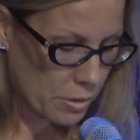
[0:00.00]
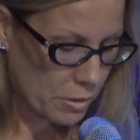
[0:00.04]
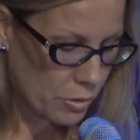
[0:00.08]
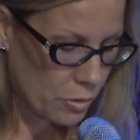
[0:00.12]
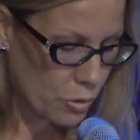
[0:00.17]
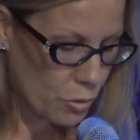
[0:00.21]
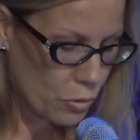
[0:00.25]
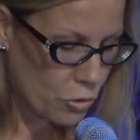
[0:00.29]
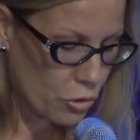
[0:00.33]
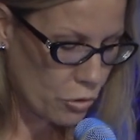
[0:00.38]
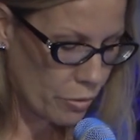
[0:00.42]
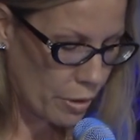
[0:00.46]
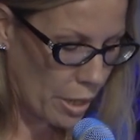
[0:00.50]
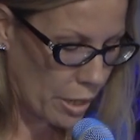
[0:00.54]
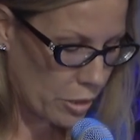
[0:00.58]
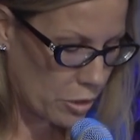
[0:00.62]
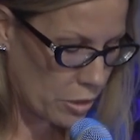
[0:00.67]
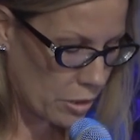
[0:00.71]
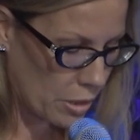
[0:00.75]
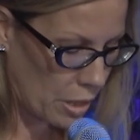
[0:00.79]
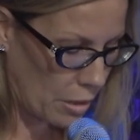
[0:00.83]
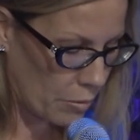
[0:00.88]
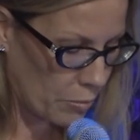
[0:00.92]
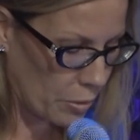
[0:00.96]
new
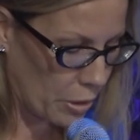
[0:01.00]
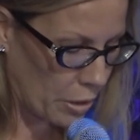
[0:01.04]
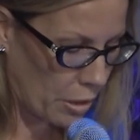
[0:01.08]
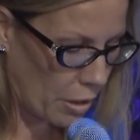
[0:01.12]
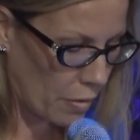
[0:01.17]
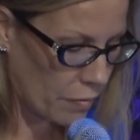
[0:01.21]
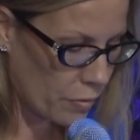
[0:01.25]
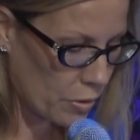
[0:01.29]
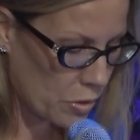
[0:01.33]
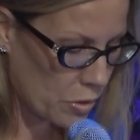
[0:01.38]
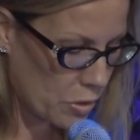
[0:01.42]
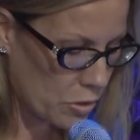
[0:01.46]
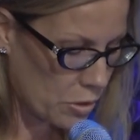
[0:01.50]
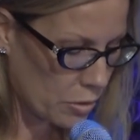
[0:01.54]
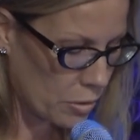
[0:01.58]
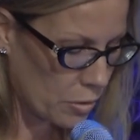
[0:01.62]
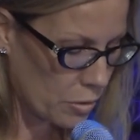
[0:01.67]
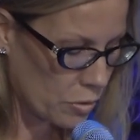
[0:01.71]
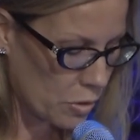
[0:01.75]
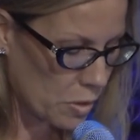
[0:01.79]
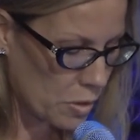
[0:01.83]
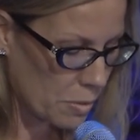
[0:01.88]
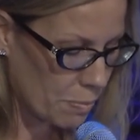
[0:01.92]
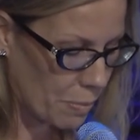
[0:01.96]
direction, and recovery
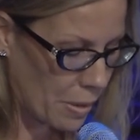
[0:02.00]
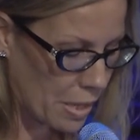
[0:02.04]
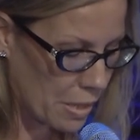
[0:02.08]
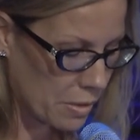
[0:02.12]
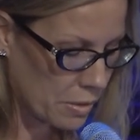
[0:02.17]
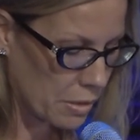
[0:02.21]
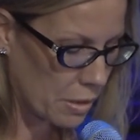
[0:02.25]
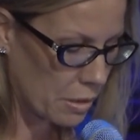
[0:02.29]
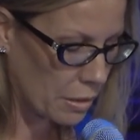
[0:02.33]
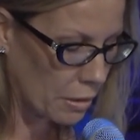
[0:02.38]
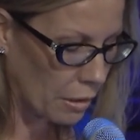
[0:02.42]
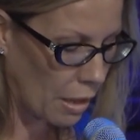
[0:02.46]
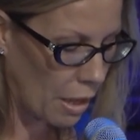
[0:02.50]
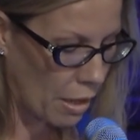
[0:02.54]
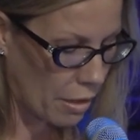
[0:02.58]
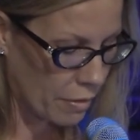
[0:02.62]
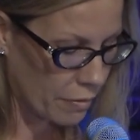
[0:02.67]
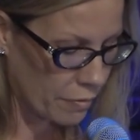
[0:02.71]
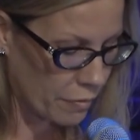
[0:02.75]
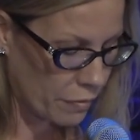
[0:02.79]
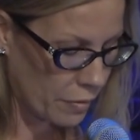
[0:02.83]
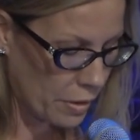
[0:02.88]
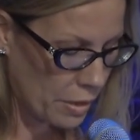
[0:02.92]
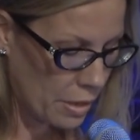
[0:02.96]
solutions based in
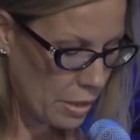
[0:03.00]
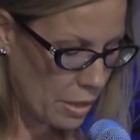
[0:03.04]
love